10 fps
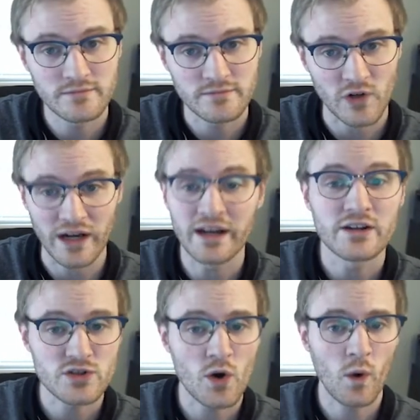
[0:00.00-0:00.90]
Right?
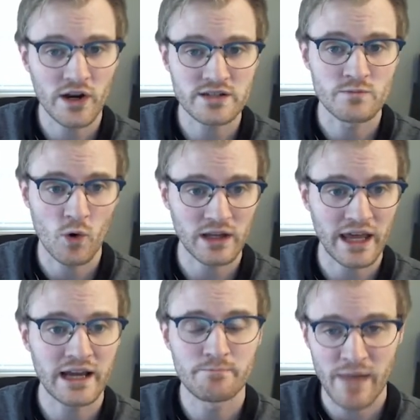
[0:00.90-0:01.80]
So one is more
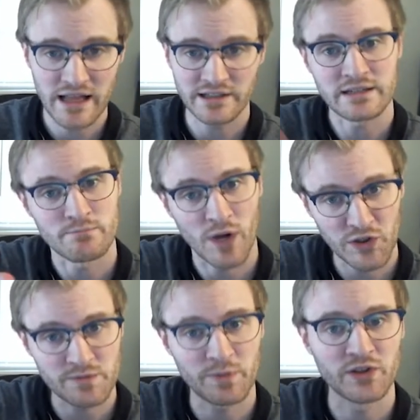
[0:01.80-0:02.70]
like a melody,
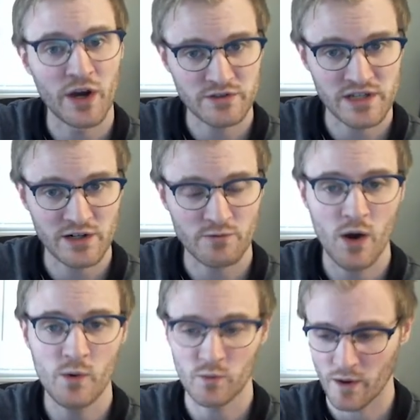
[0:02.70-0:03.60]
multiple notes in a
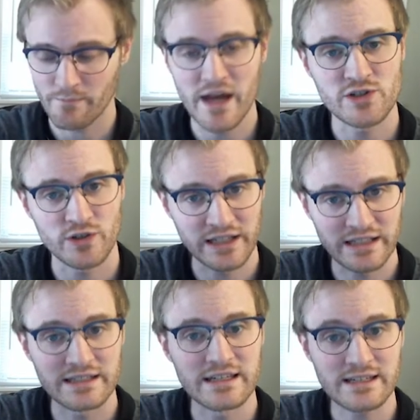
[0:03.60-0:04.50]
row, and we're measuring the
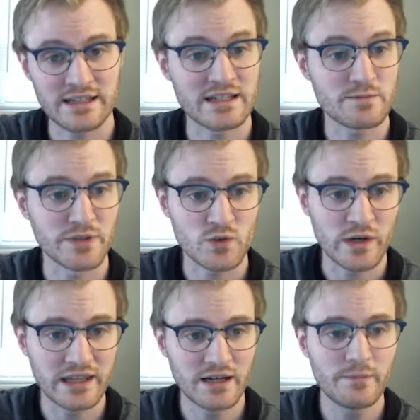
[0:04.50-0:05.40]
distance
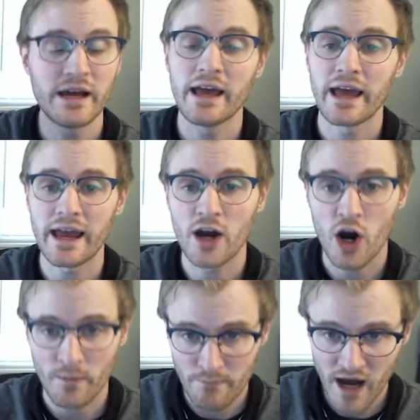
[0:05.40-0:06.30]
between them. A
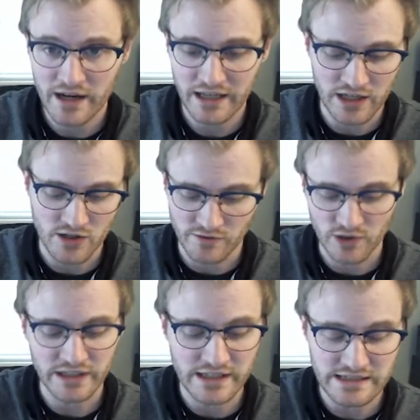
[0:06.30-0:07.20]
harmonic
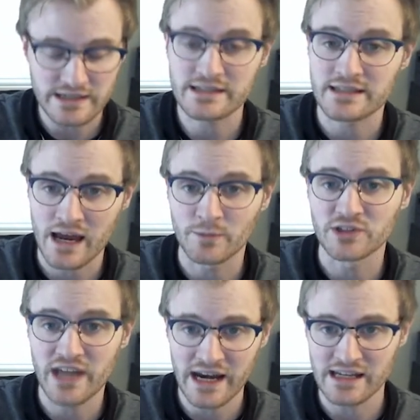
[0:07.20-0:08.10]
interval is
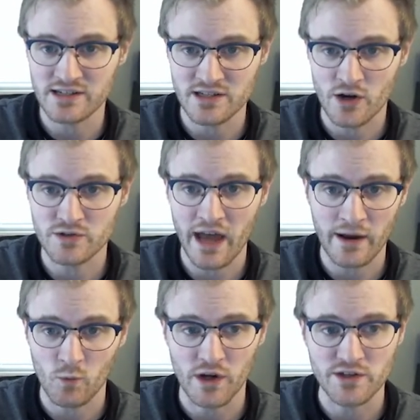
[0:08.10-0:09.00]
simultaneous notes
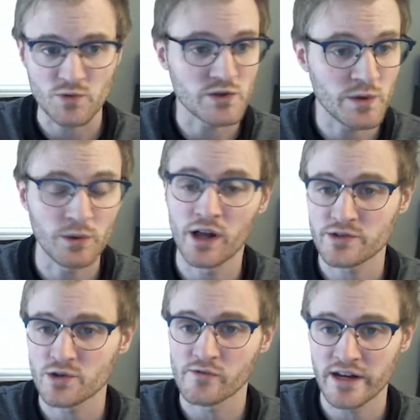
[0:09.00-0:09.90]
at once, which we will
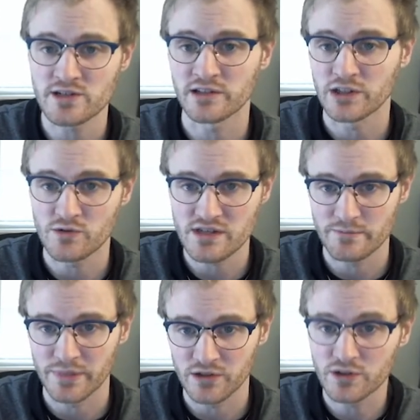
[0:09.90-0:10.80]
also eventually use to
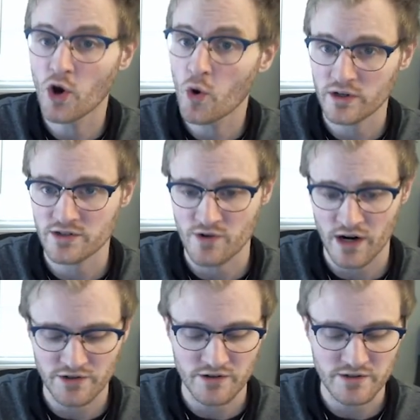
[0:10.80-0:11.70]
build chord
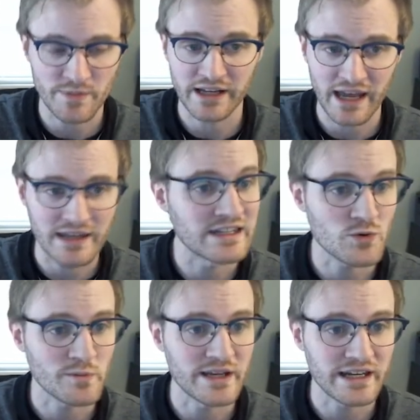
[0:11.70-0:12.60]
structures. But again, this
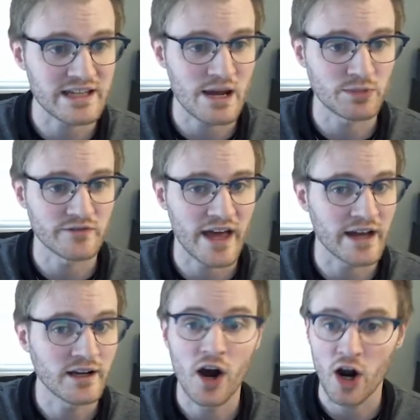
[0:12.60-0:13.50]
would be an example of
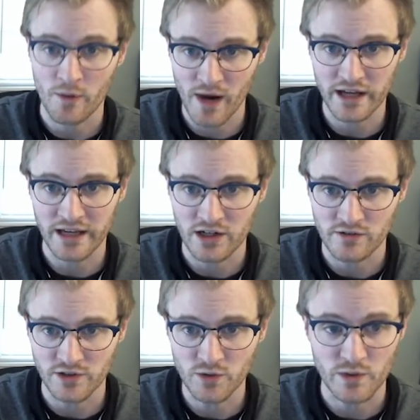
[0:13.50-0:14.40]
that harmonic
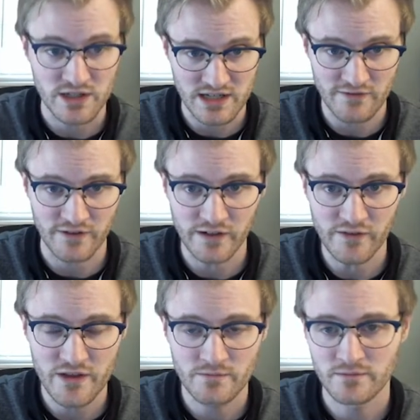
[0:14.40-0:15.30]
interval, which is a
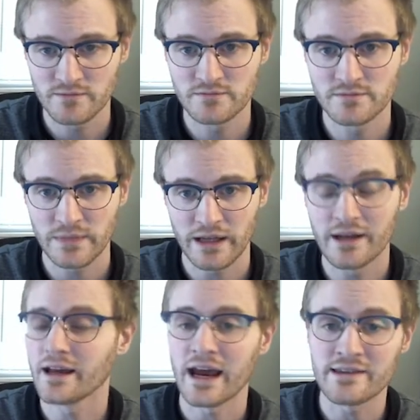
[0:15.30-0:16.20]
fifth.
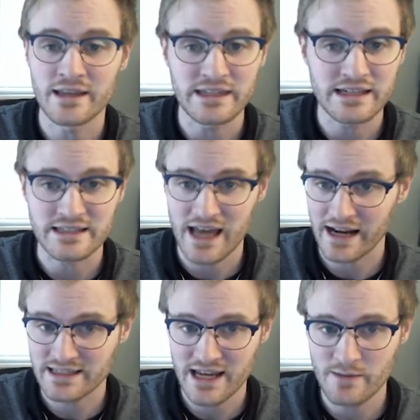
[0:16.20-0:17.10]
And then the
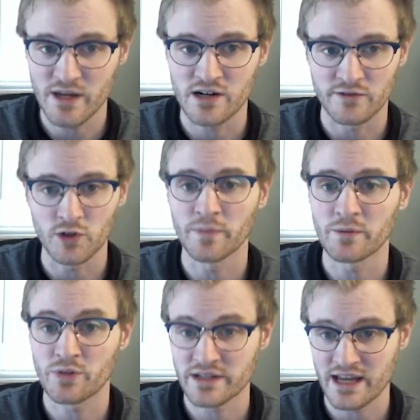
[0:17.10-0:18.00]
exact same interval,
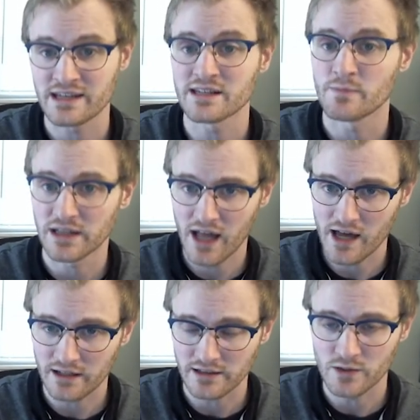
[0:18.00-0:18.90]
but presented
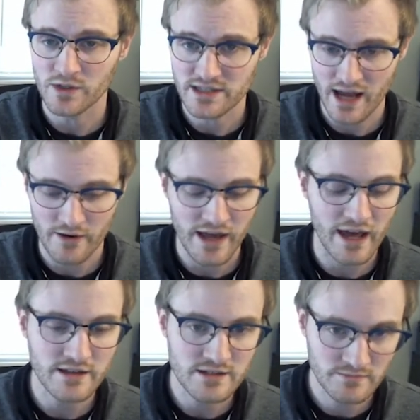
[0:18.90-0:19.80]
melodically, would sound
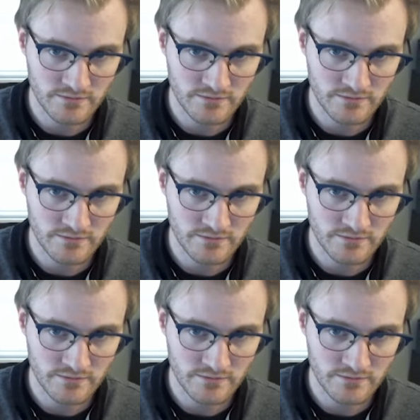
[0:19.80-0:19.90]
as.